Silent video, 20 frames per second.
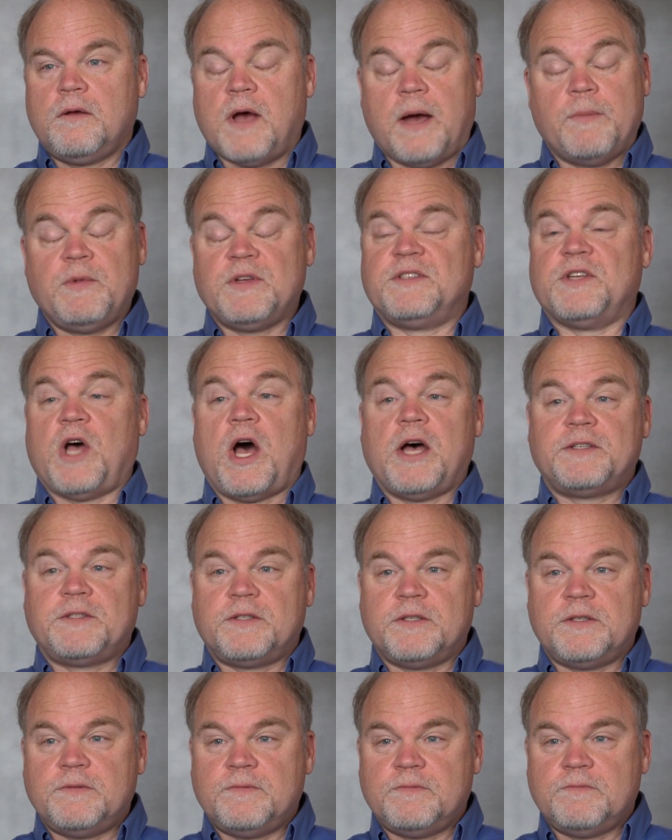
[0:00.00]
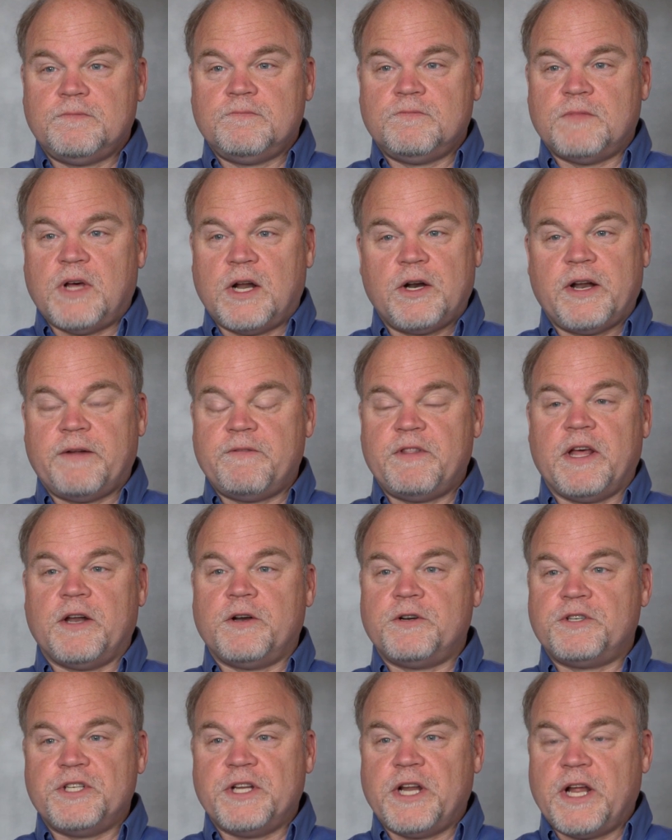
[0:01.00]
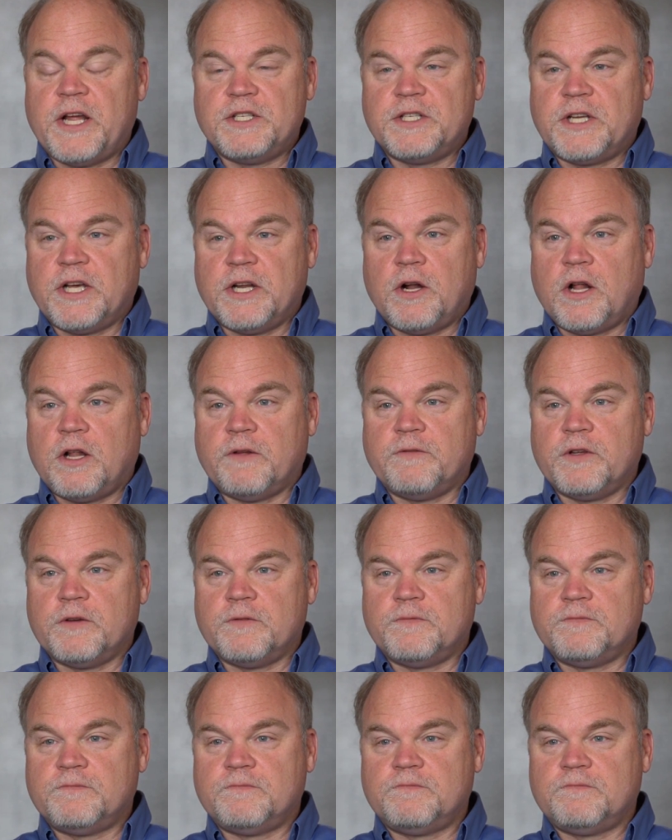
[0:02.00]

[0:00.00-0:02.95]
I'm exhausted. I don't have the energy to educate all of you.